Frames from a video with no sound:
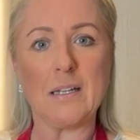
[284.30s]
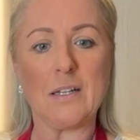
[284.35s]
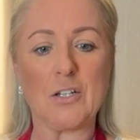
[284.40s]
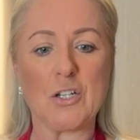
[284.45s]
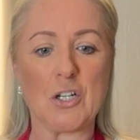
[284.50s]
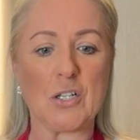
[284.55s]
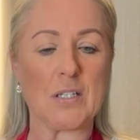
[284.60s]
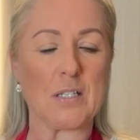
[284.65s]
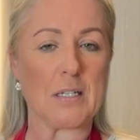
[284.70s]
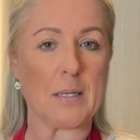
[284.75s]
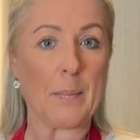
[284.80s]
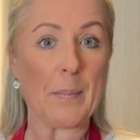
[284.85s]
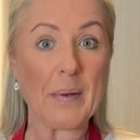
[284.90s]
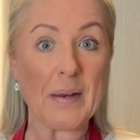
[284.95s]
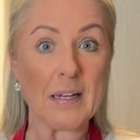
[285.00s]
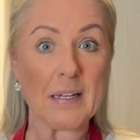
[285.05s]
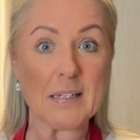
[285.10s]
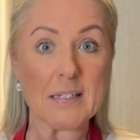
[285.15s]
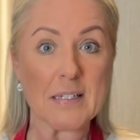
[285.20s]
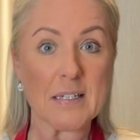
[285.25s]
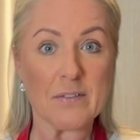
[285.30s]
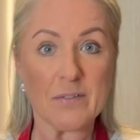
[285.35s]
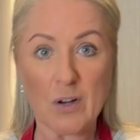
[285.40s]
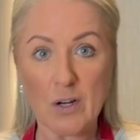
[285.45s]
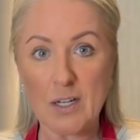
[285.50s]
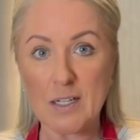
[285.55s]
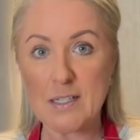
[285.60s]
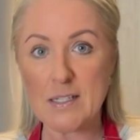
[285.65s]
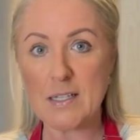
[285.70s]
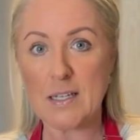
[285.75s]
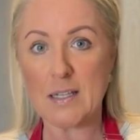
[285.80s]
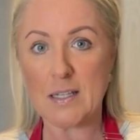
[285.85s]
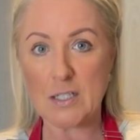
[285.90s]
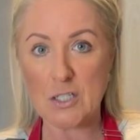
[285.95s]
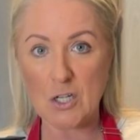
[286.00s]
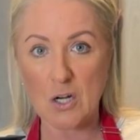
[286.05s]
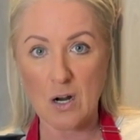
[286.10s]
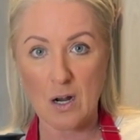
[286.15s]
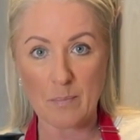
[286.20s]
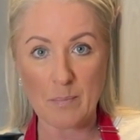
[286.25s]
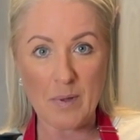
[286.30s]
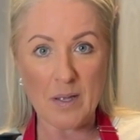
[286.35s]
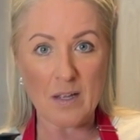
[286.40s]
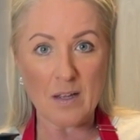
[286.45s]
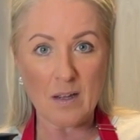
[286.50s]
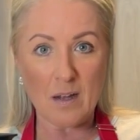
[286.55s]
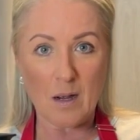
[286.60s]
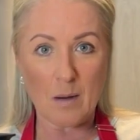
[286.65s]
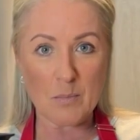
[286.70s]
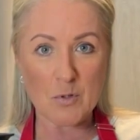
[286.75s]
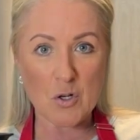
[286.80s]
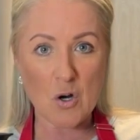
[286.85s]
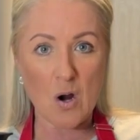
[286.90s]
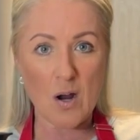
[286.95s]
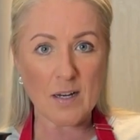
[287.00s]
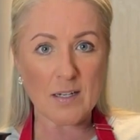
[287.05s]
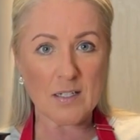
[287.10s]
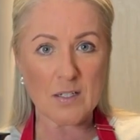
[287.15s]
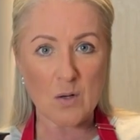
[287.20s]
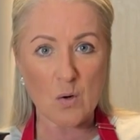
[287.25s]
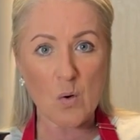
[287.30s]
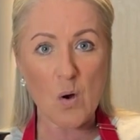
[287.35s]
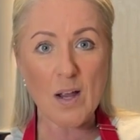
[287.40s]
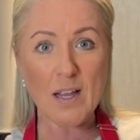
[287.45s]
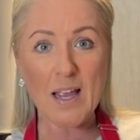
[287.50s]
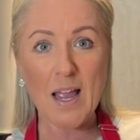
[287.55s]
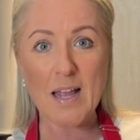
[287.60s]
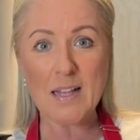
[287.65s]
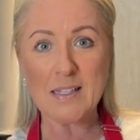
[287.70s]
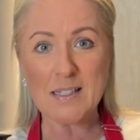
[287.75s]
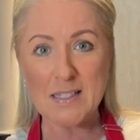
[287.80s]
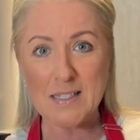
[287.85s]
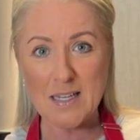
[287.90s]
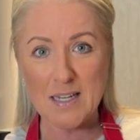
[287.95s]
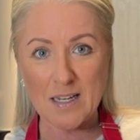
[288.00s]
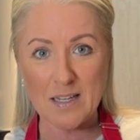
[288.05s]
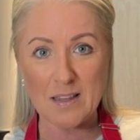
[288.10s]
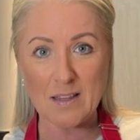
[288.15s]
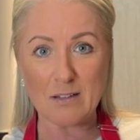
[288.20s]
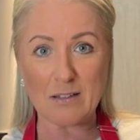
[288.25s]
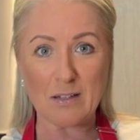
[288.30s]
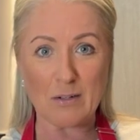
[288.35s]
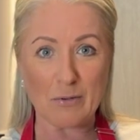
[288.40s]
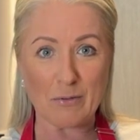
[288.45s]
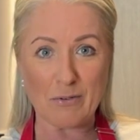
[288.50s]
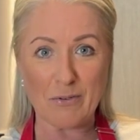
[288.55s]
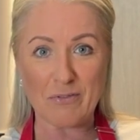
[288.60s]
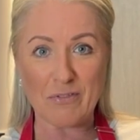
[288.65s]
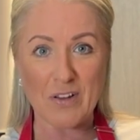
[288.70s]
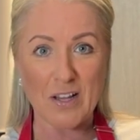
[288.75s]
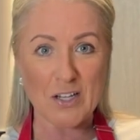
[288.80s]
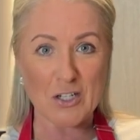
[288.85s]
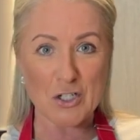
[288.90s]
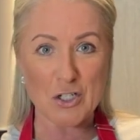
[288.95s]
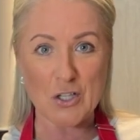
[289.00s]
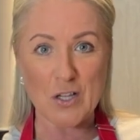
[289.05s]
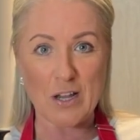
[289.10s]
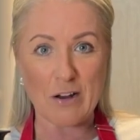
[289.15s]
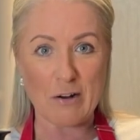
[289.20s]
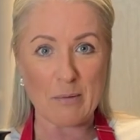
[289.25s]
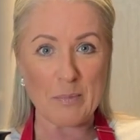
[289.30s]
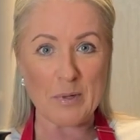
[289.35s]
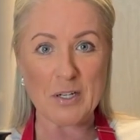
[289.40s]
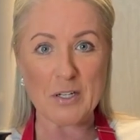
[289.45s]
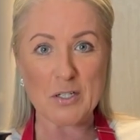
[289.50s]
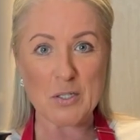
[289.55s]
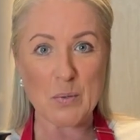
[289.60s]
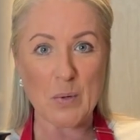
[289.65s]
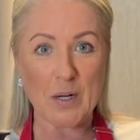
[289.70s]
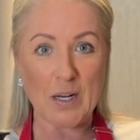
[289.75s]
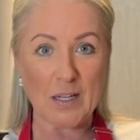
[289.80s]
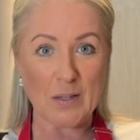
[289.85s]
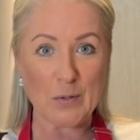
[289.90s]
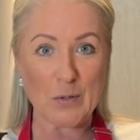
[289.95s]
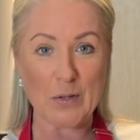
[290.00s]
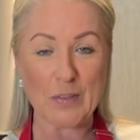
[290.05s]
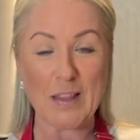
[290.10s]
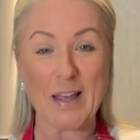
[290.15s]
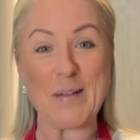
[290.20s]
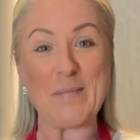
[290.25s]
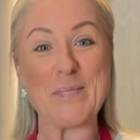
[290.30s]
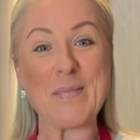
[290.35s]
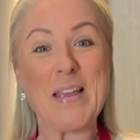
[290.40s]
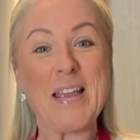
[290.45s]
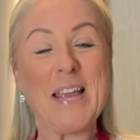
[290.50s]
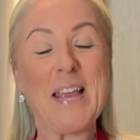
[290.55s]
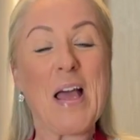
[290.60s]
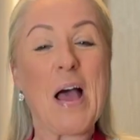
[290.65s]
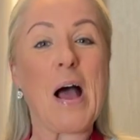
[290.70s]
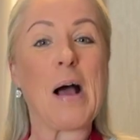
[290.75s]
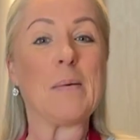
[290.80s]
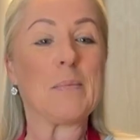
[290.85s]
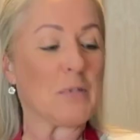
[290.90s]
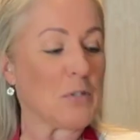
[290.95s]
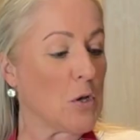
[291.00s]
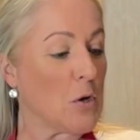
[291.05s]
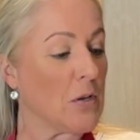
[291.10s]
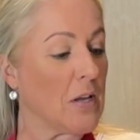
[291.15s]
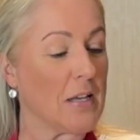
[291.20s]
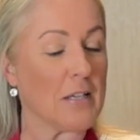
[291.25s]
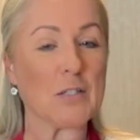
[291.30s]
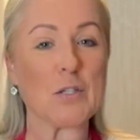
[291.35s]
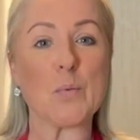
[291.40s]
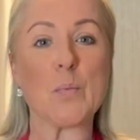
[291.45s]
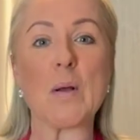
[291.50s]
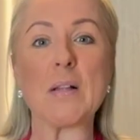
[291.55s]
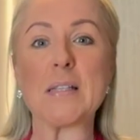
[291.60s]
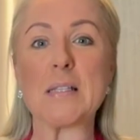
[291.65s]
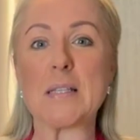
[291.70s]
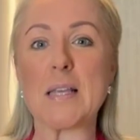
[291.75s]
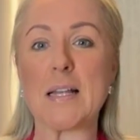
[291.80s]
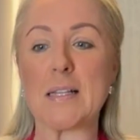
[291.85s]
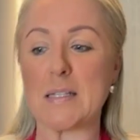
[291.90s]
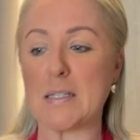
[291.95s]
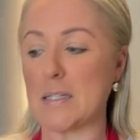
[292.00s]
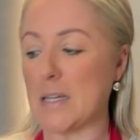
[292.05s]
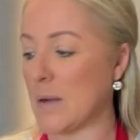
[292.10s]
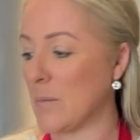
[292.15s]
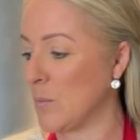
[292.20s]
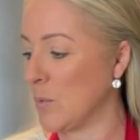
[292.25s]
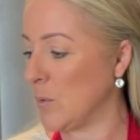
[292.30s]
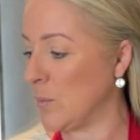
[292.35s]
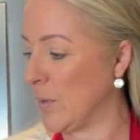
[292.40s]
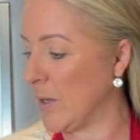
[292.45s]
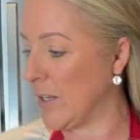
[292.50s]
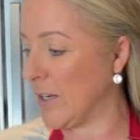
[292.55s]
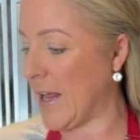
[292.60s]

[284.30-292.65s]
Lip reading: and our flour ready to go in just a minute. If I could see the time. I'm trying to, I can see in the little reflection there, 1:20, look at that.